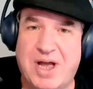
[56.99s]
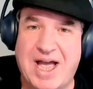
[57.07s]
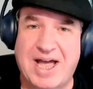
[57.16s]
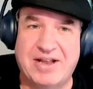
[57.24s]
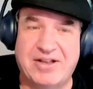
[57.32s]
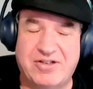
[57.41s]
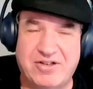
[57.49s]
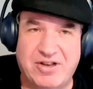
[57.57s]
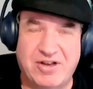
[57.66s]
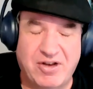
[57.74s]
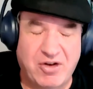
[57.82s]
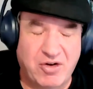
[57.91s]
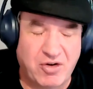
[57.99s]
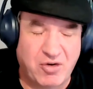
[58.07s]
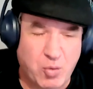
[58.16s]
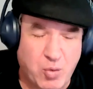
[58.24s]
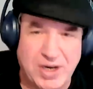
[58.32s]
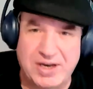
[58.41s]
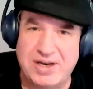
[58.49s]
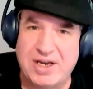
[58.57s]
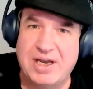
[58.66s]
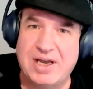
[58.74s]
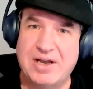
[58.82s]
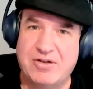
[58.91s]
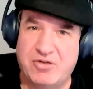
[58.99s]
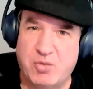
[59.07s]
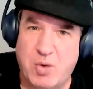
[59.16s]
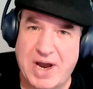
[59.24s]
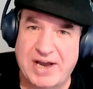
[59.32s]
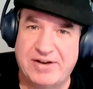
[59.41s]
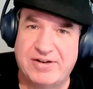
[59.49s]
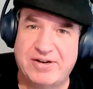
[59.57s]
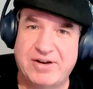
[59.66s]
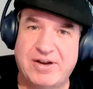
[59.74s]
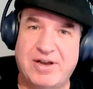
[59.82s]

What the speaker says: and it's windy, it's wet,